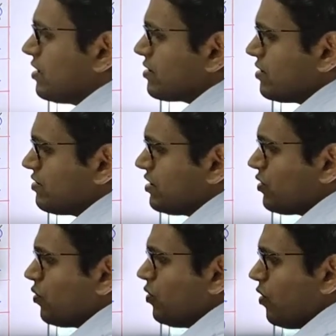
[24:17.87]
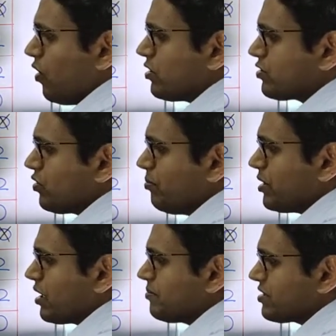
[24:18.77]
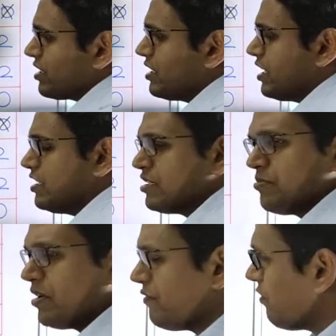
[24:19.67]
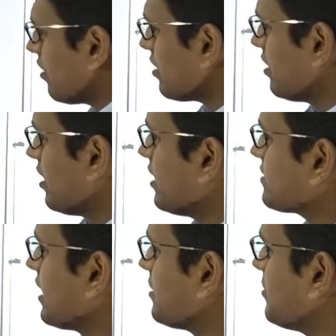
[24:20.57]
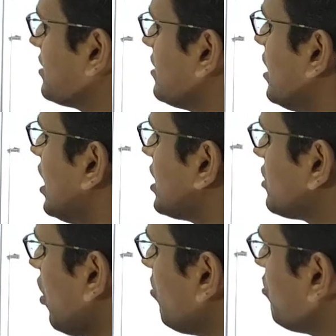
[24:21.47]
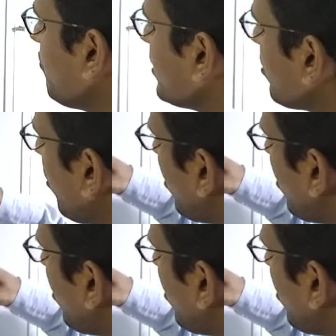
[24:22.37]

this 0 also becomes ineligible for assignment. Now moving